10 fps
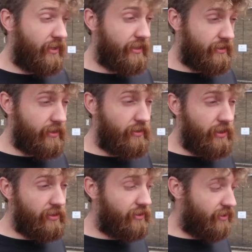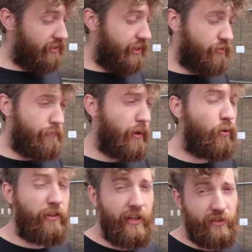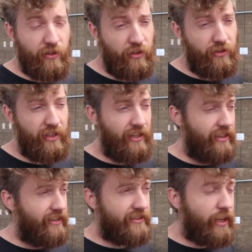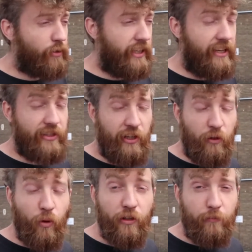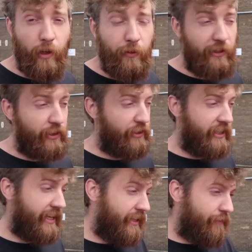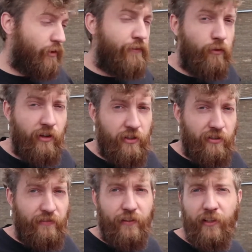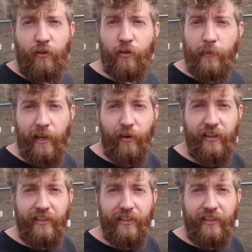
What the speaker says: As I said, you can just literally bolt things on, tell the ECU what you've bolted on, and now you've got 450 horsepower.